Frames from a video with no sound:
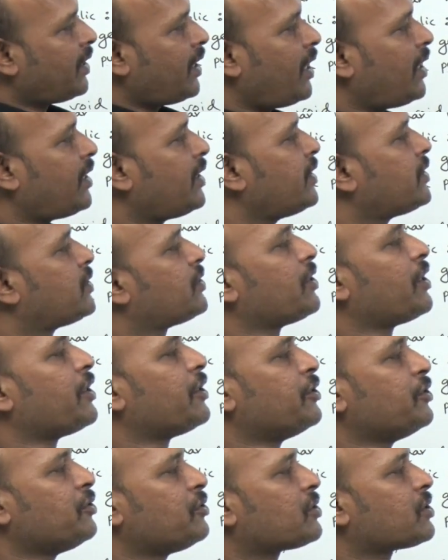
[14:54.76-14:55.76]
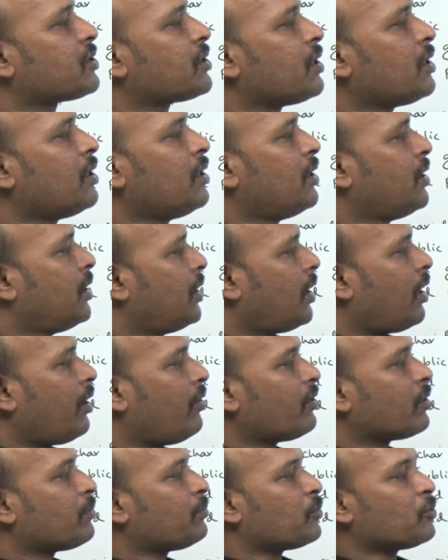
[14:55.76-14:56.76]
arrays reduce
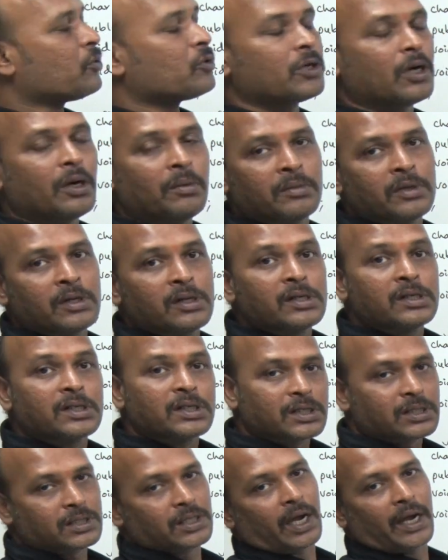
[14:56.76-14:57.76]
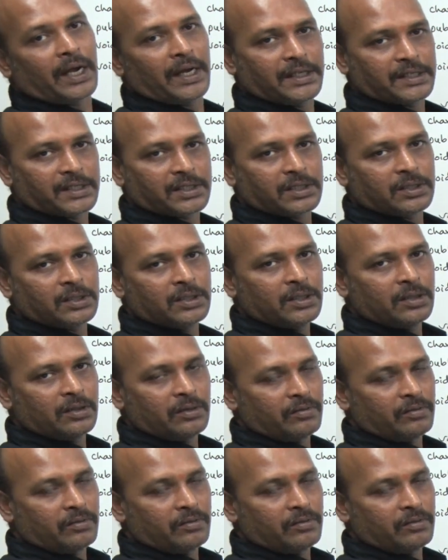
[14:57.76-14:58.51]
our program size.